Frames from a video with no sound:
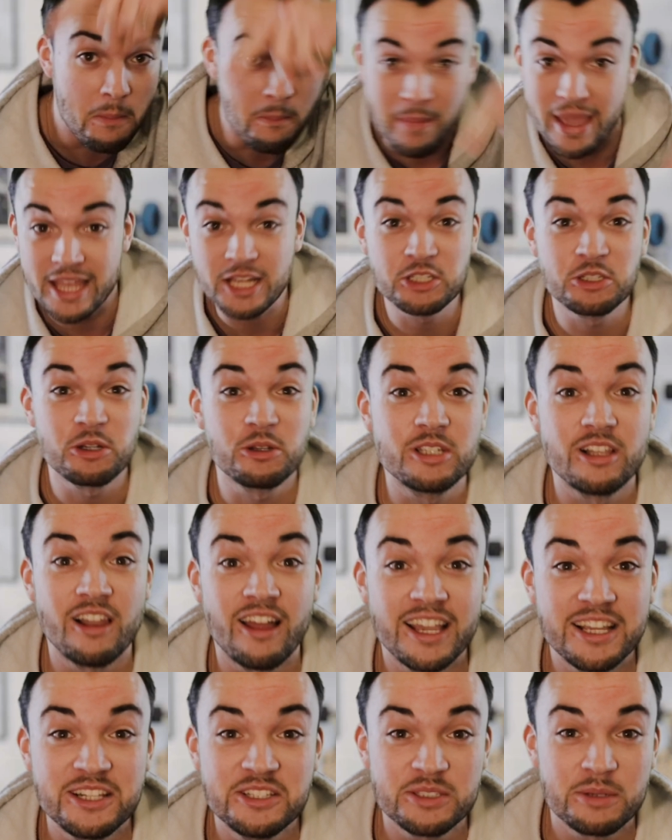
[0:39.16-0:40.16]
make sure to
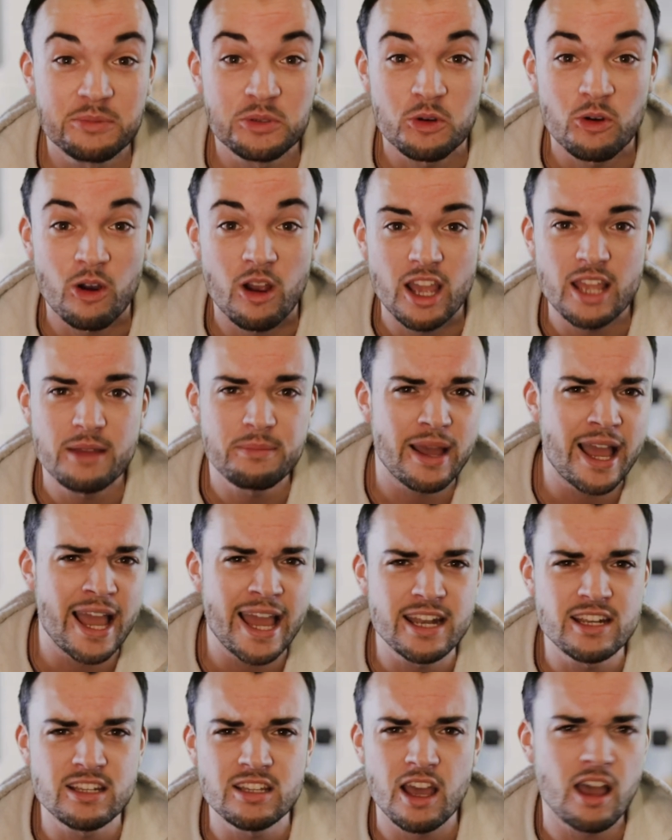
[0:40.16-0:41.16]
like and subscribe
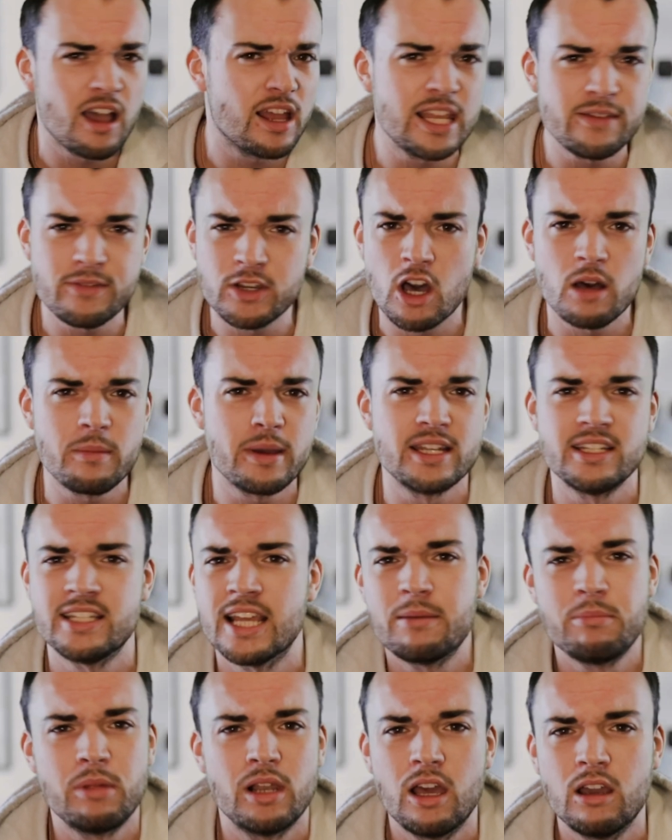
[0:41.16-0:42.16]
and uh, leave a comment
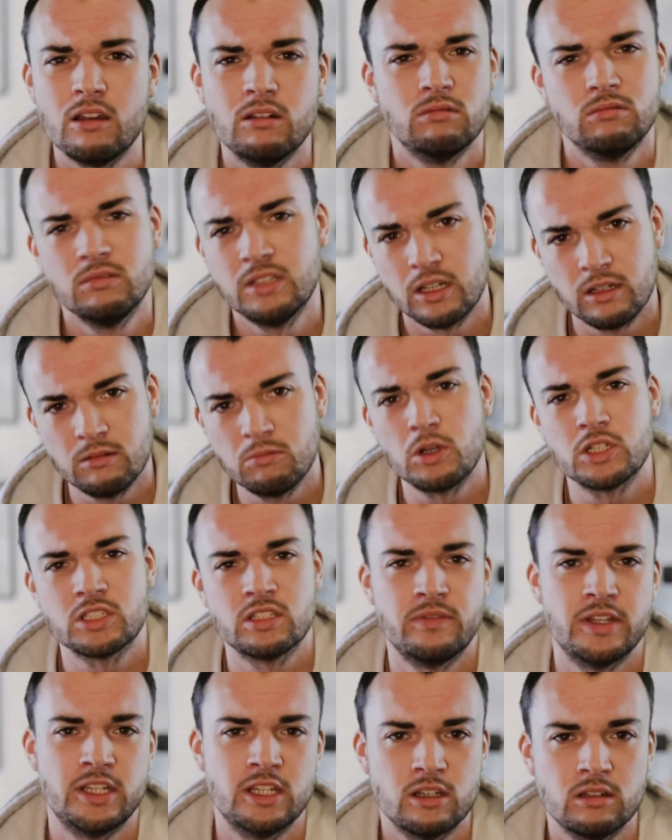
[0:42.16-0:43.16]
down below. You know, watch
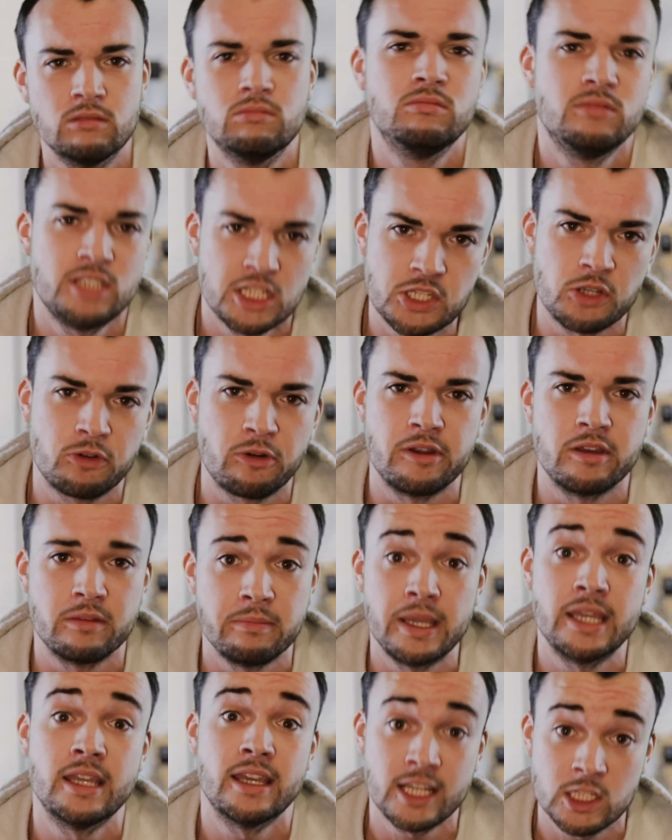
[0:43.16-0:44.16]
the video, disagree
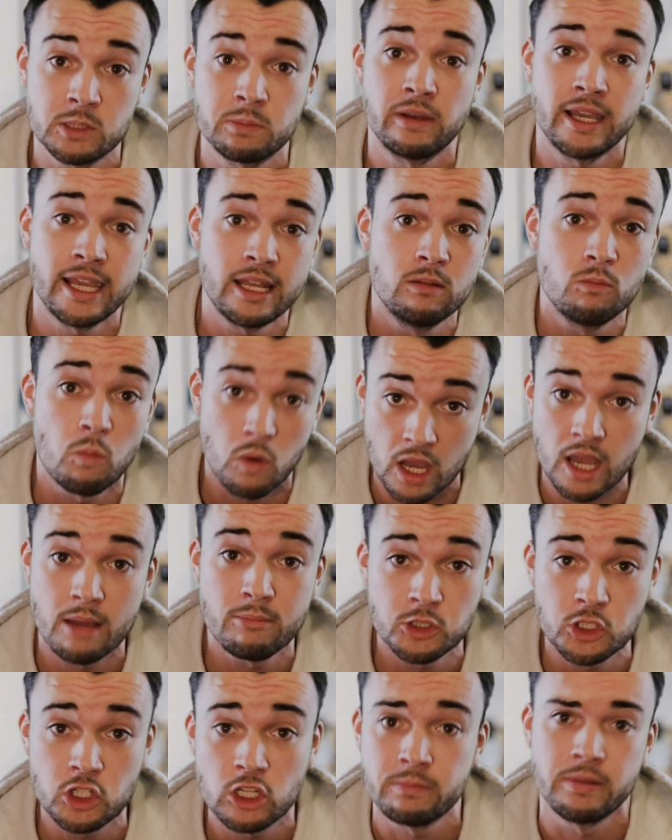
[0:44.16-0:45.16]
with me, explain why
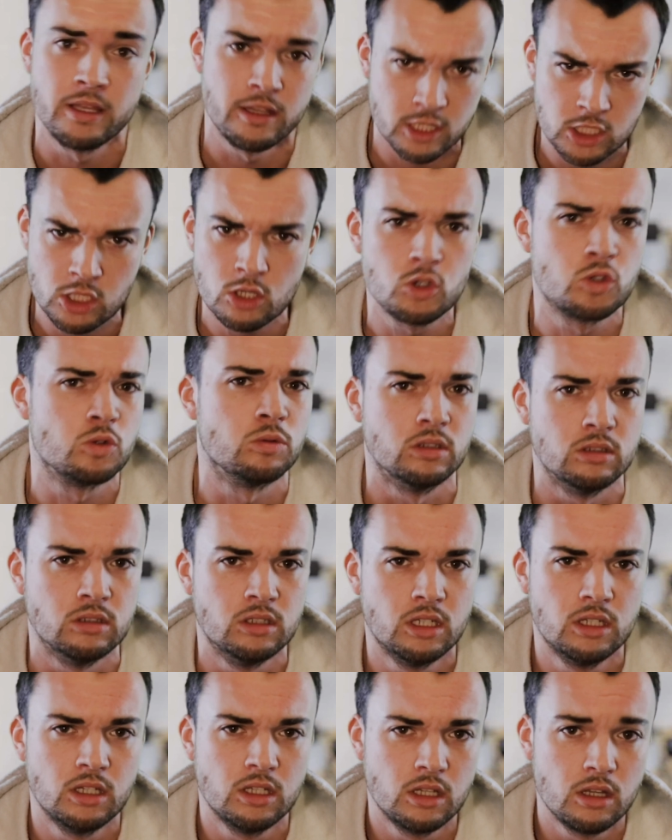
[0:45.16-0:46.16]
I'm stupid, the usual